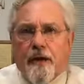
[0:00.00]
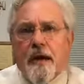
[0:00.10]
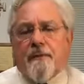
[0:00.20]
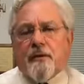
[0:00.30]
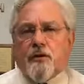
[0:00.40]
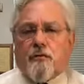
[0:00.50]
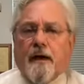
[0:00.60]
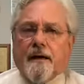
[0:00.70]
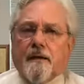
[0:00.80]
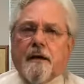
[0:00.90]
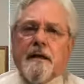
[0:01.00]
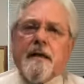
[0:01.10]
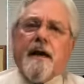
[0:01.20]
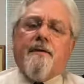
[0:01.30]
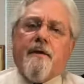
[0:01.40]
They have a
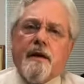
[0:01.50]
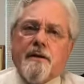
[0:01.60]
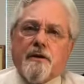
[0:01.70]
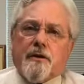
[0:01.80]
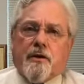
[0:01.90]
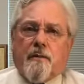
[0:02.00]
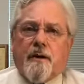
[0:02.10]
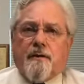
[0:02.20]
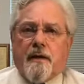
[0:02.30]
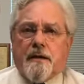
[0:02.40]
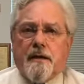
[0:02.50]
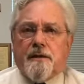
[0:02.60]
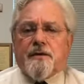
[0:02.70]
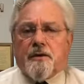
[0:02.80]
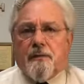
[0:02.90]
trial, and they determine that
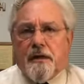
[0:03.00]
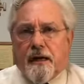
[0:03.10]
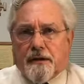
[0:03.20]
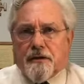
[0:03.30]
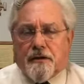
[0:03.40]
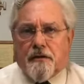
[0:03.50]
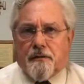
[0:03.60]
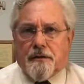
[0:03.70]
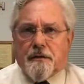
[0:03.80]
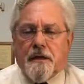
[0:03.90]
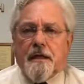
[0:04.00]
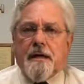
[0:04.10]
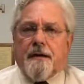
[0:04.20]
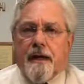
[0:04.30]
he is to be executed.